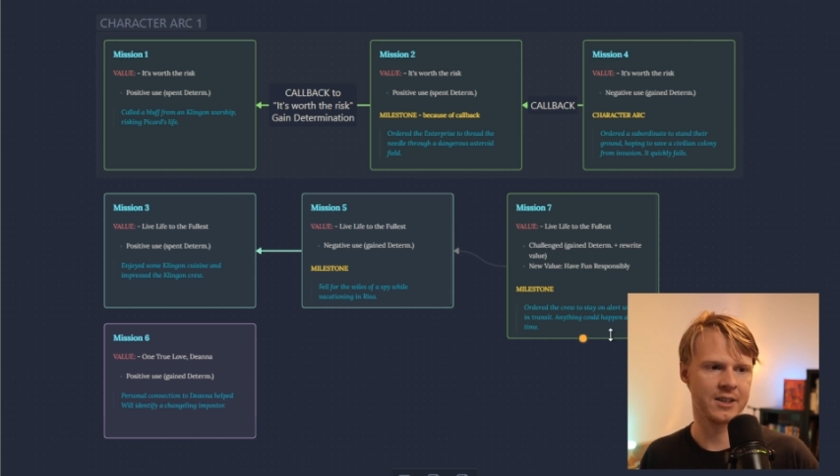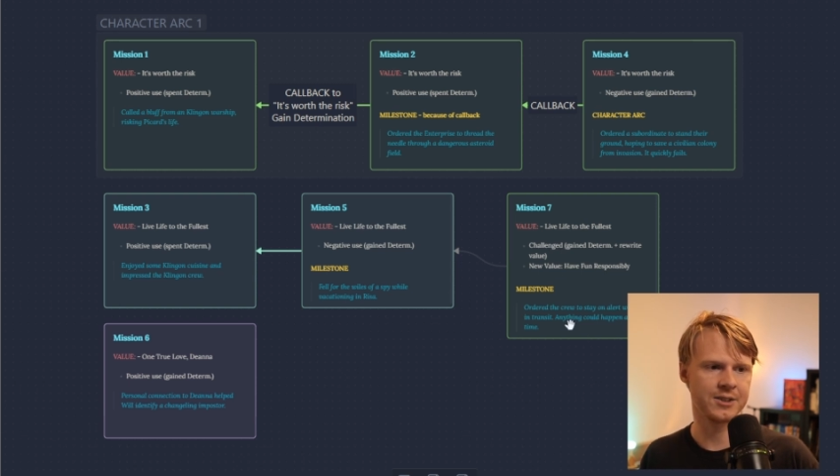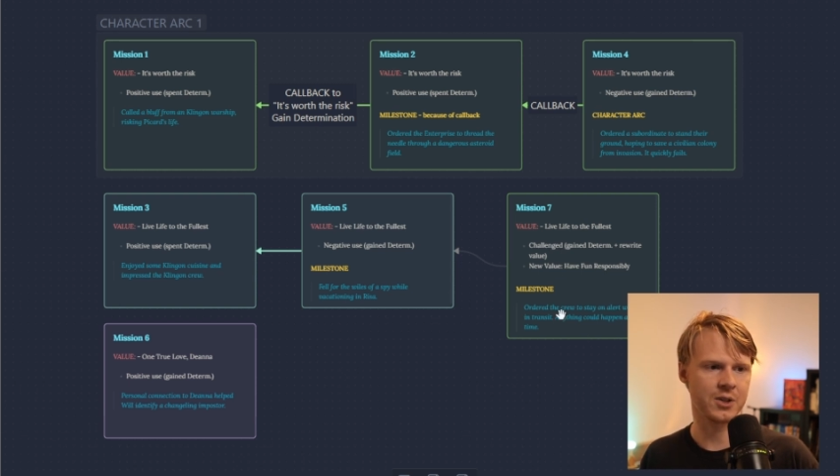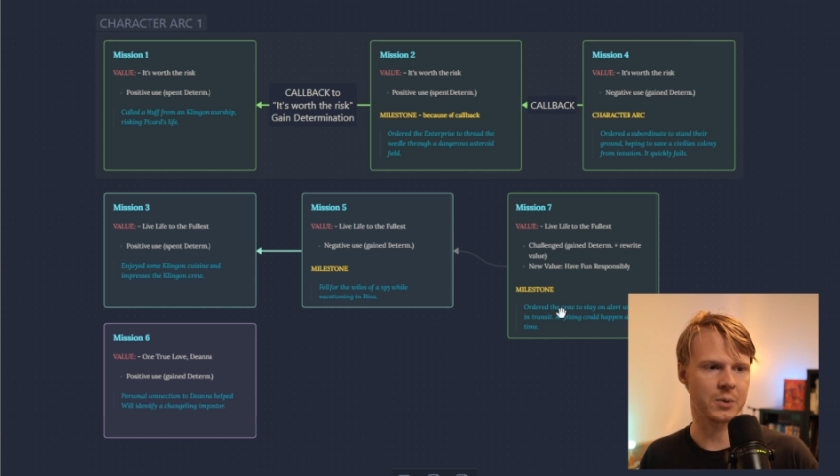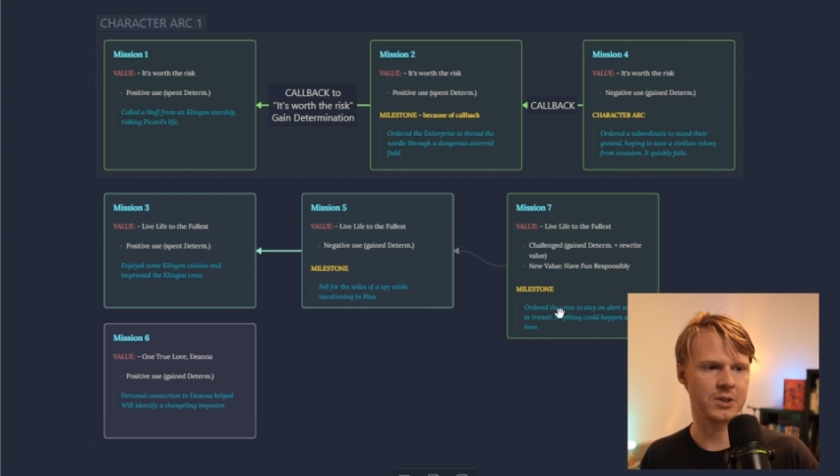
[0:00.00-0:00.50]

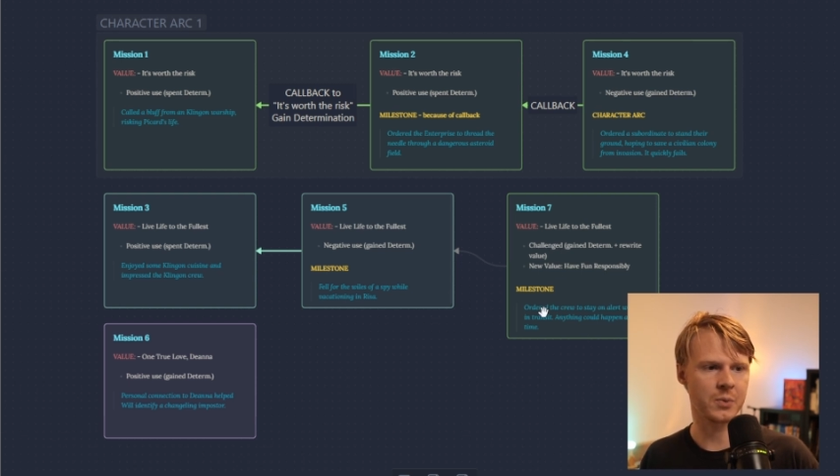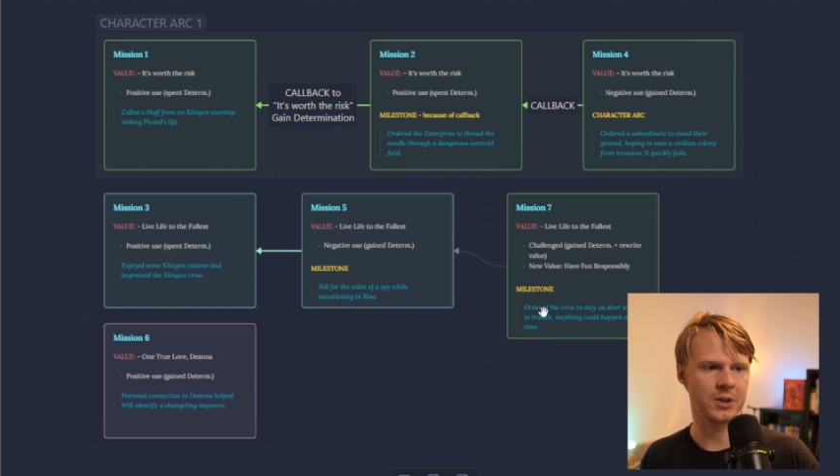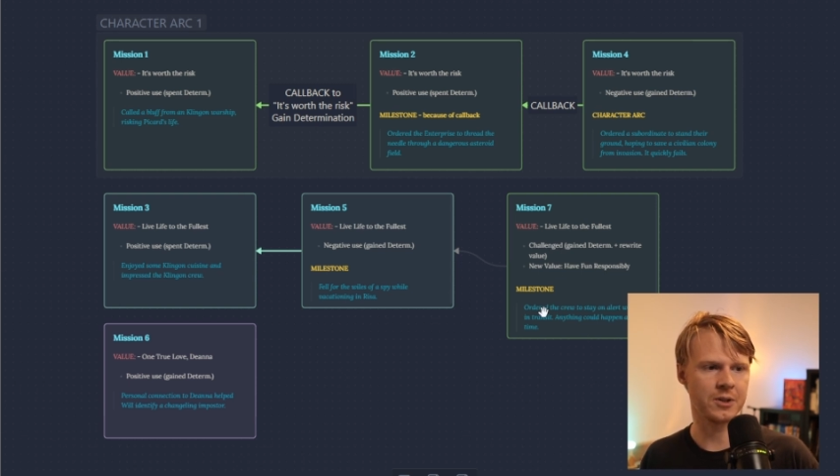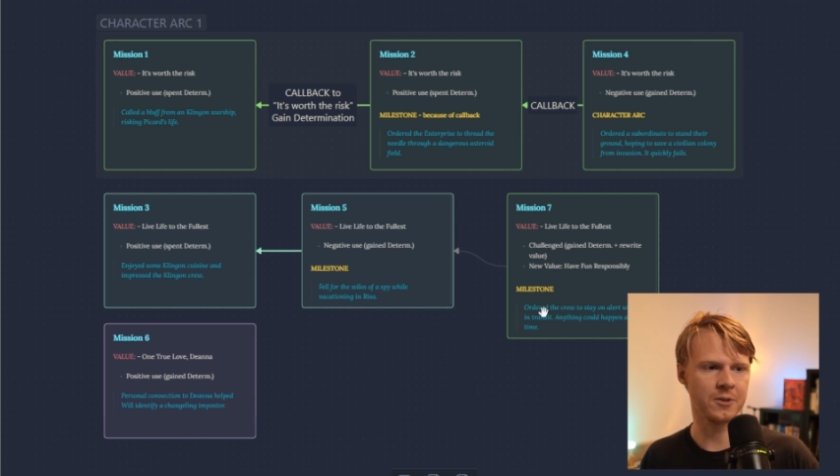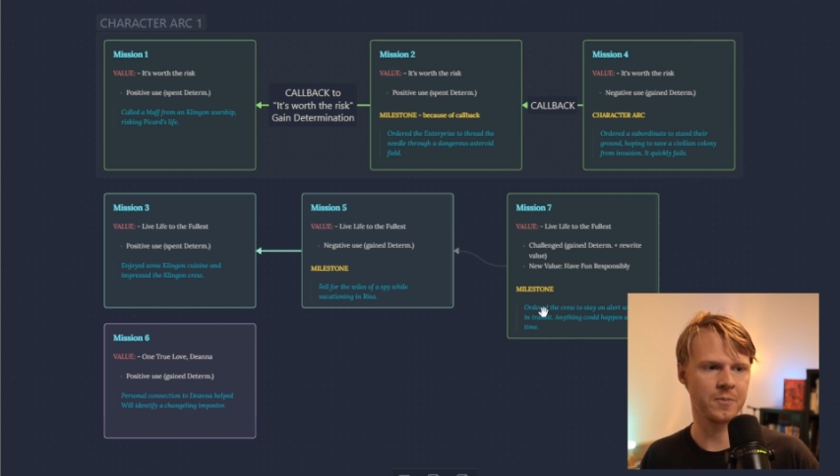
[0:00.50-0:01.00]
So what does Will
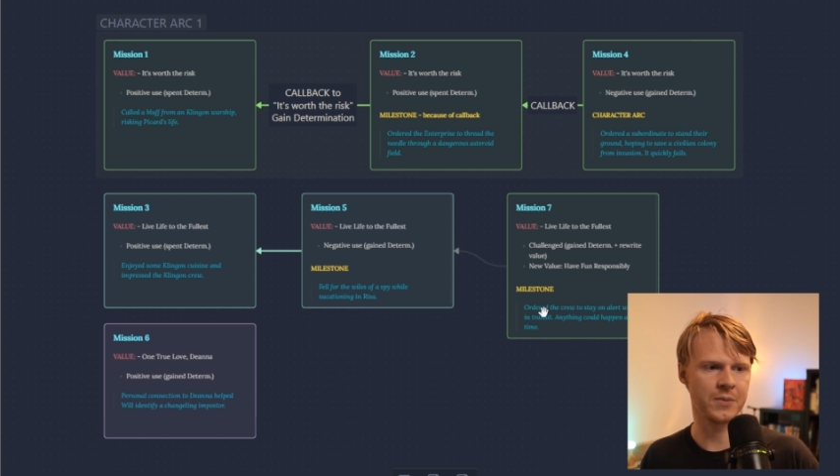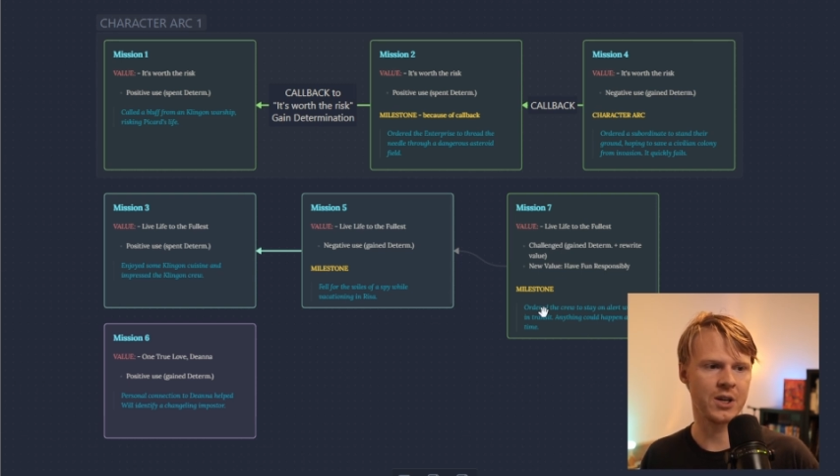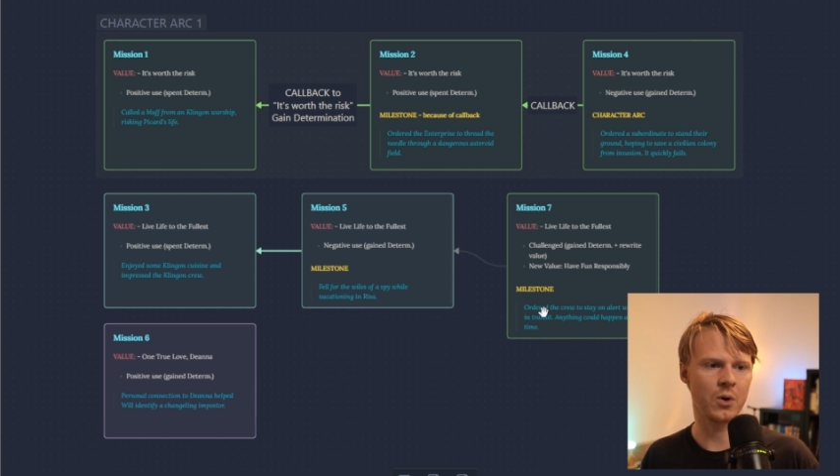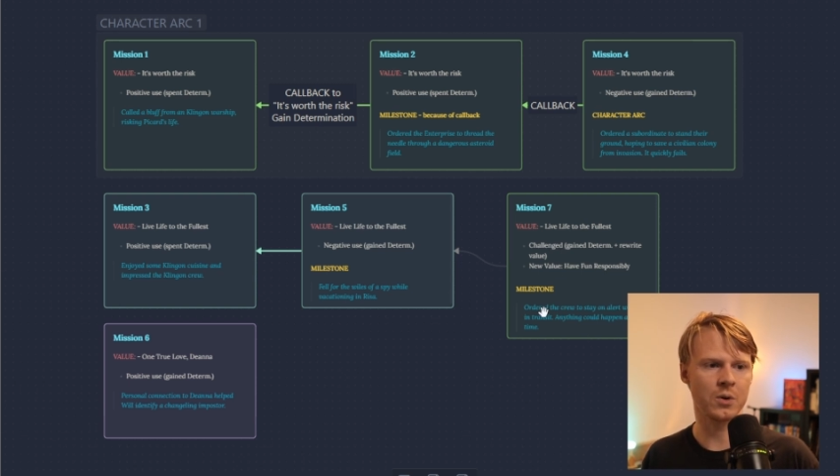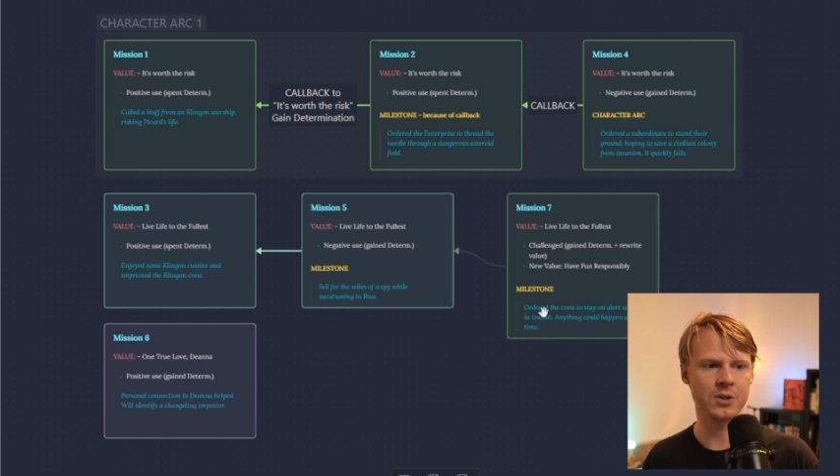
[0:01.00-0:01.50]
do? He
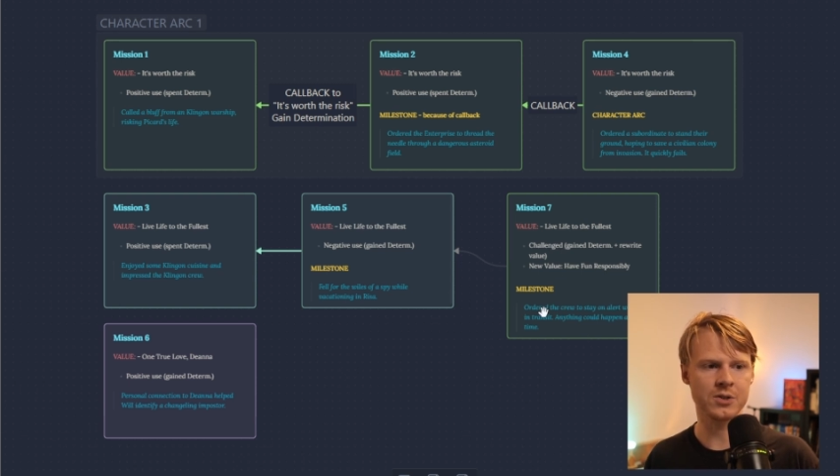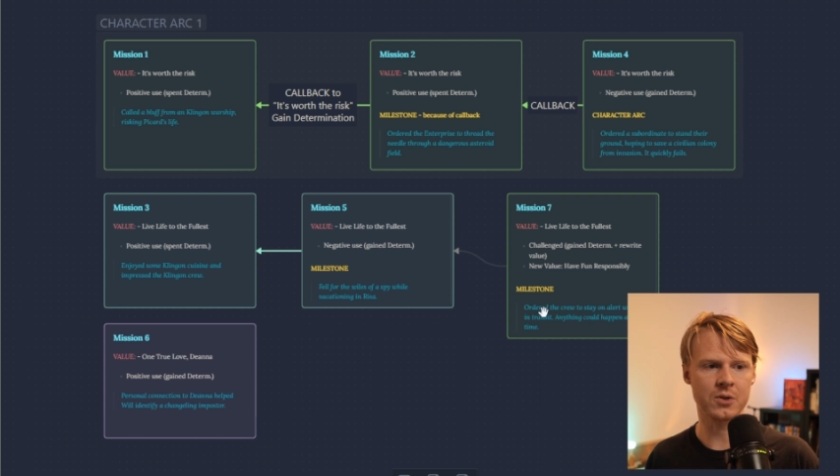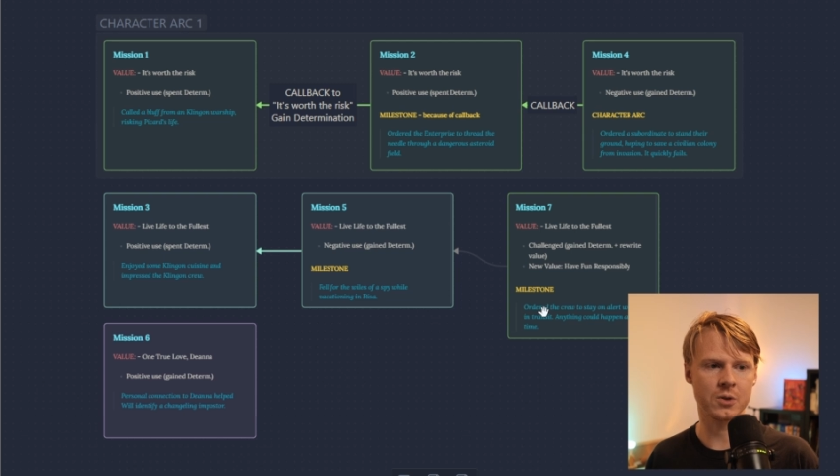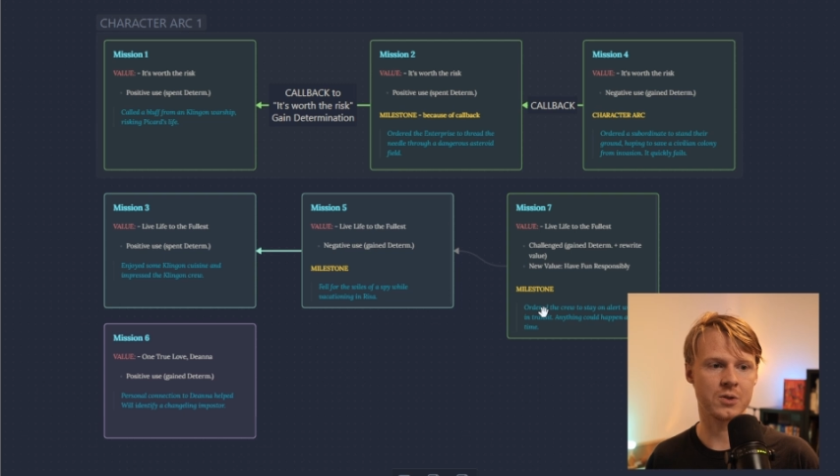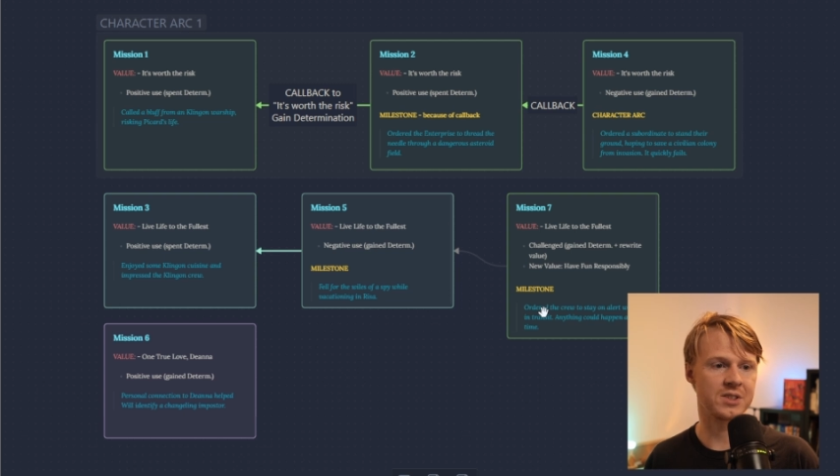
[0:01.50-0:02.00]
orders the
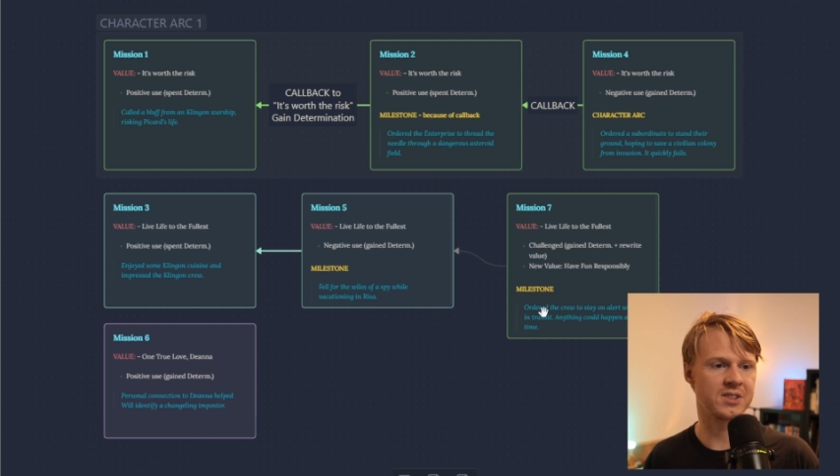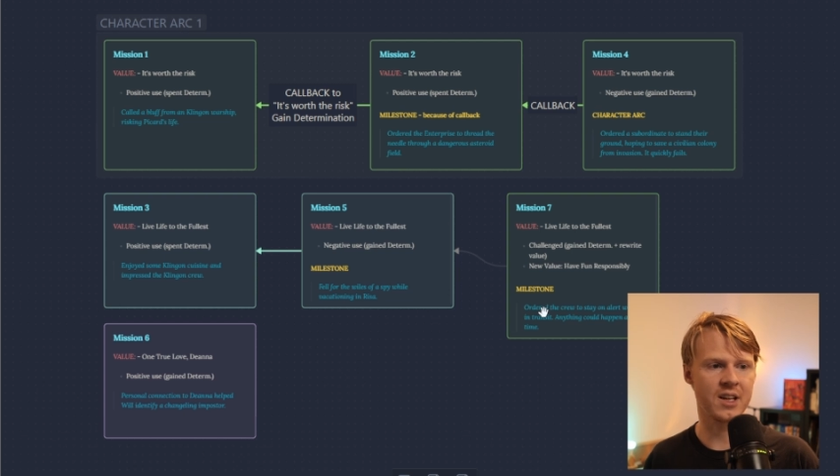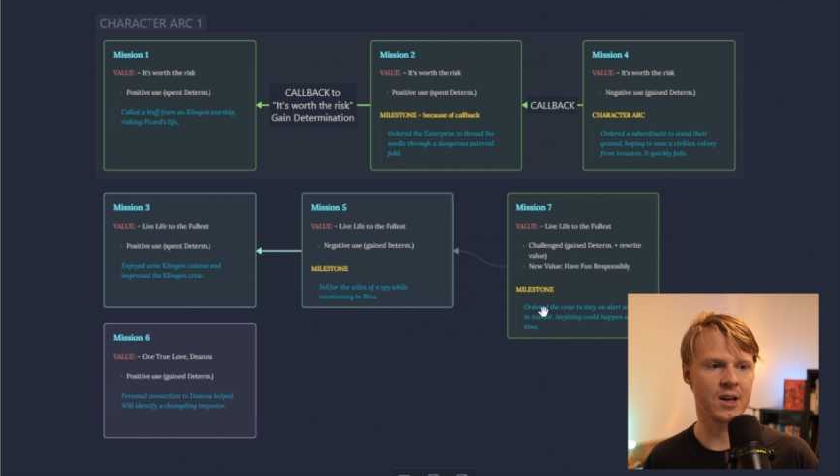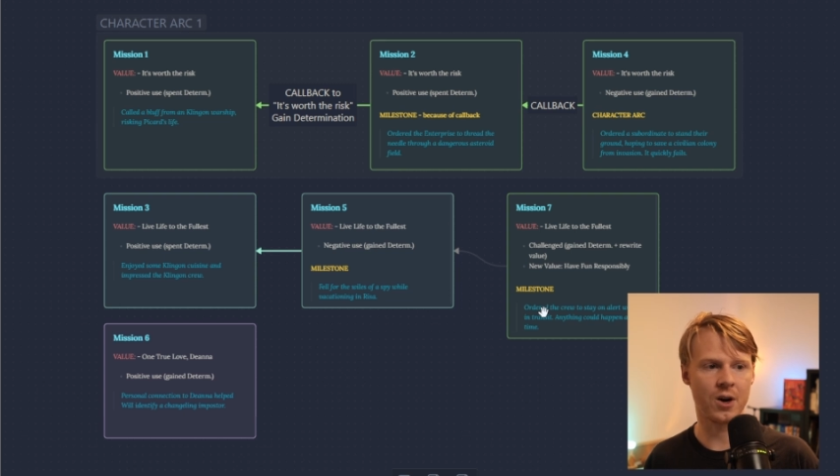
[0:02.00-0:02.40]
crew to stay